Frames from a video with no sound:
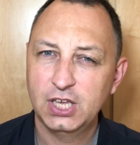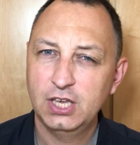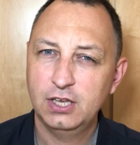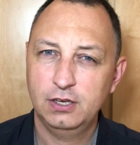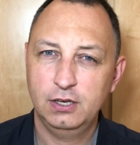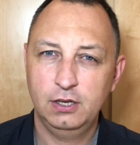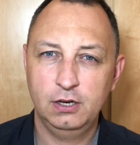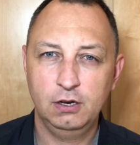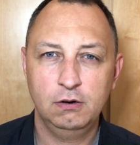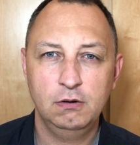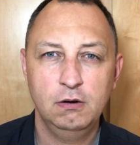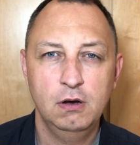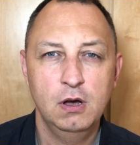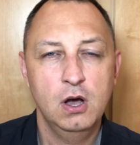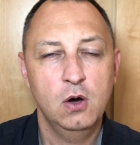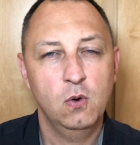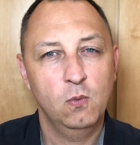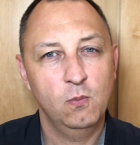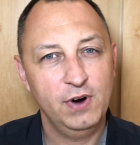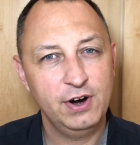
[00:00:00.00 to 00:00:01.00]
You know,
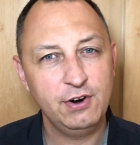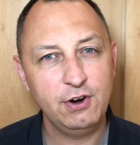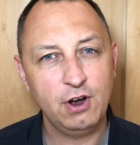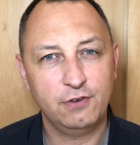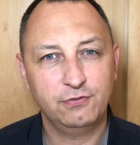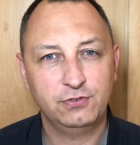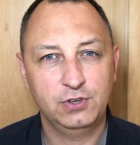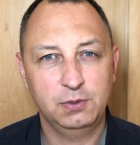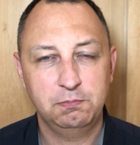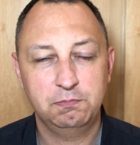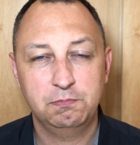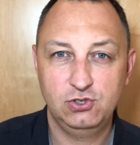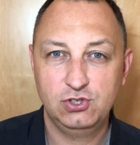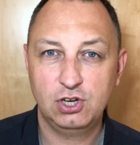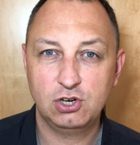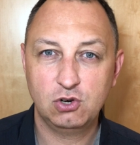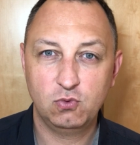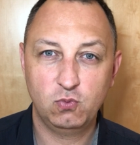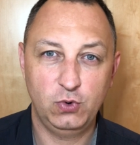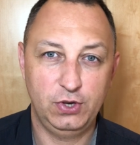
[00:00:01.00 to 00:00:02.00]
very often
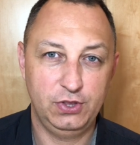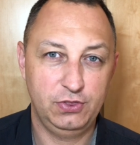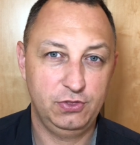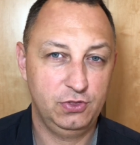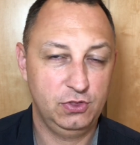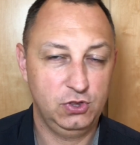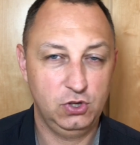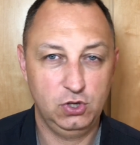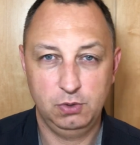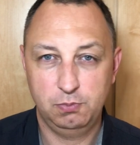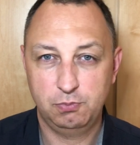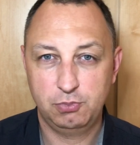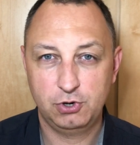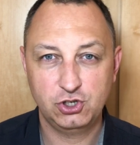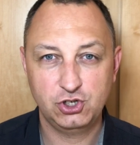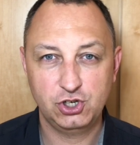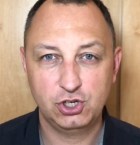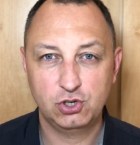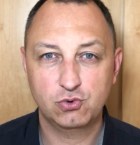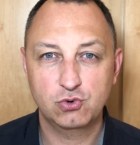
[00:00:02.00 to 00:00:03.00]
start off with a
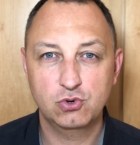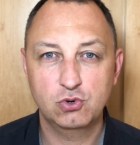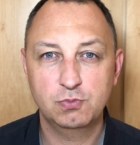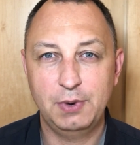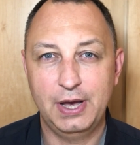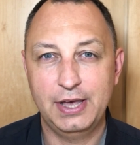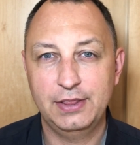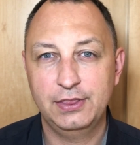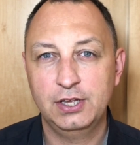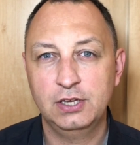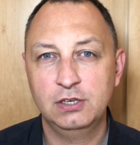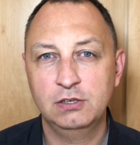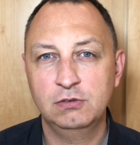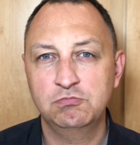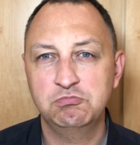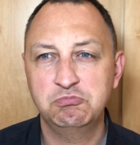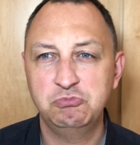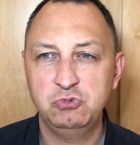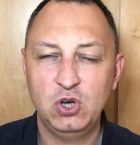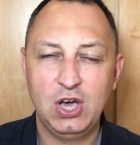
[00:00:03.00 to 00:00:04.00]
project group and
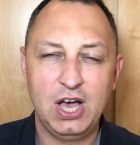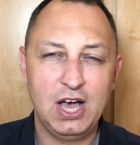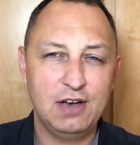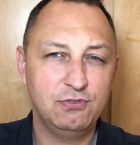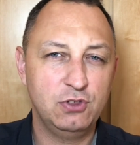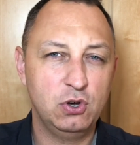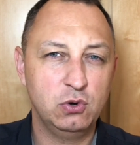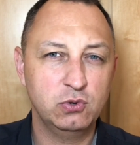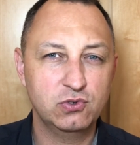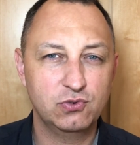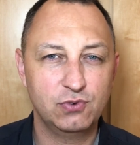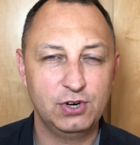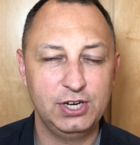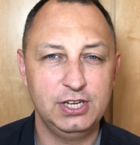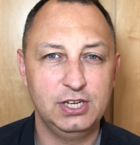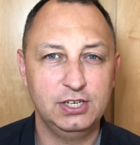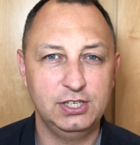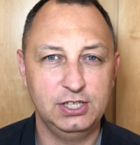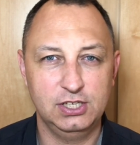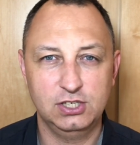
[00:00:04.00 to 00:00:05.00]
then you have those great
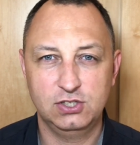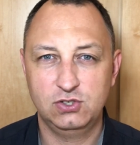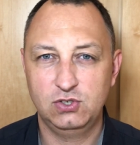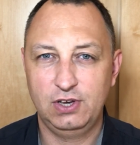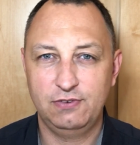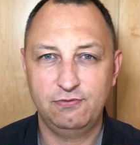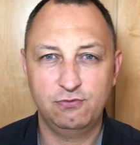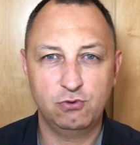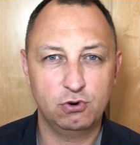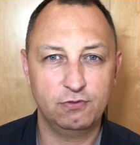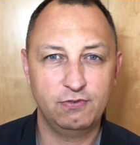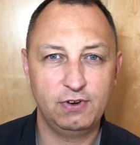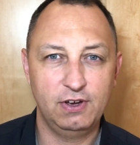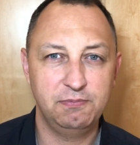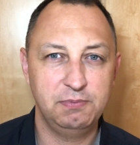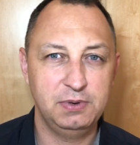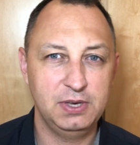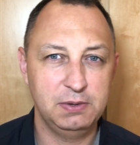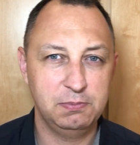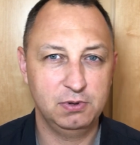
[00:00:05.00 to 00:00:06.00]
ideas. You have 4 or 5
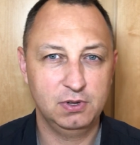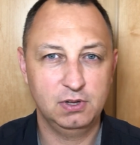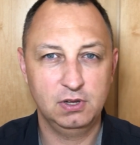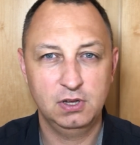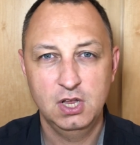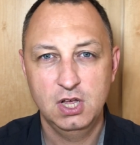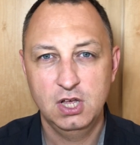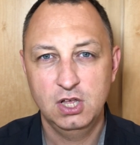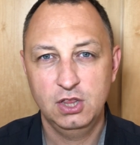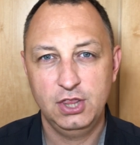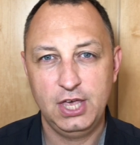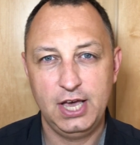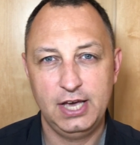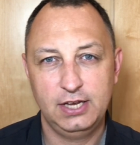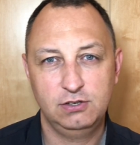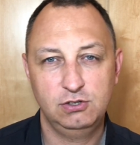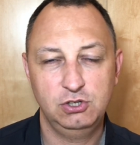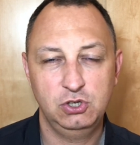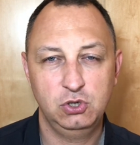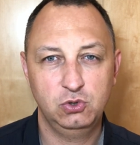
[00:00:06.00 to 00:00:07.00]
people that,
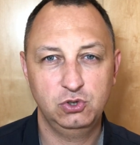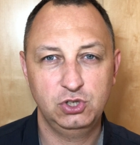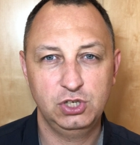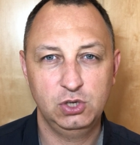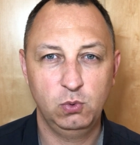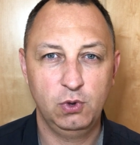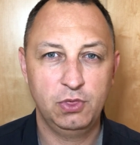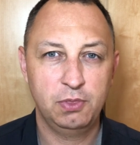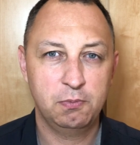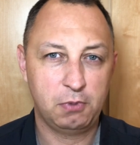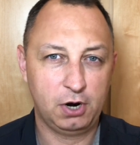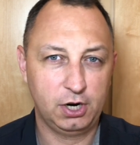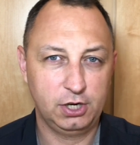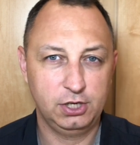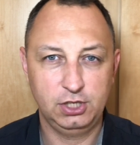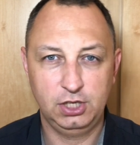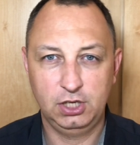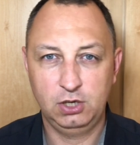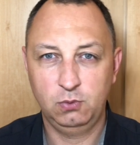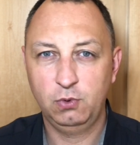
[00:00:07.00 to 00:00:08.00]
you know, deal with
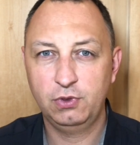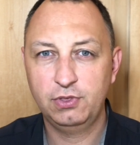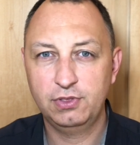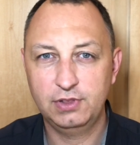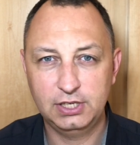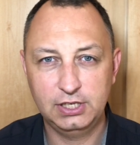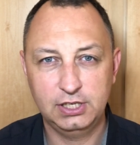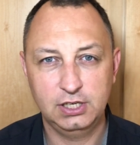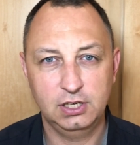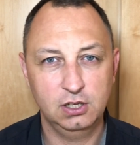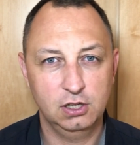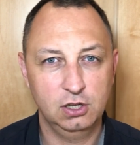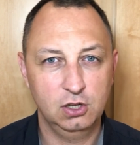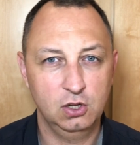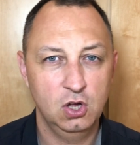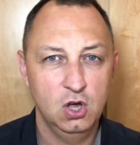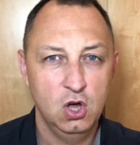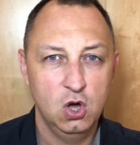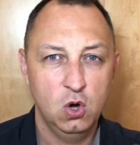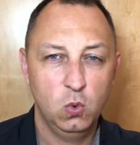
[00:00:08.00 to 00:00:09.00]
marketing, with
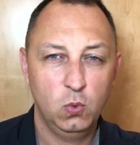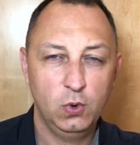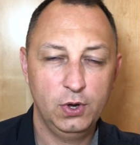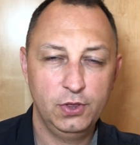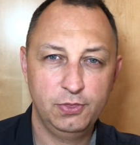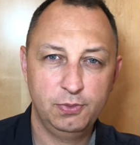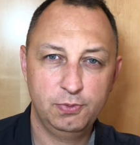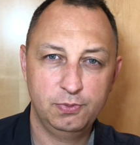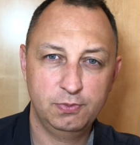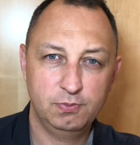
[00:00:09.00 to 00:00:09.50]
legal, with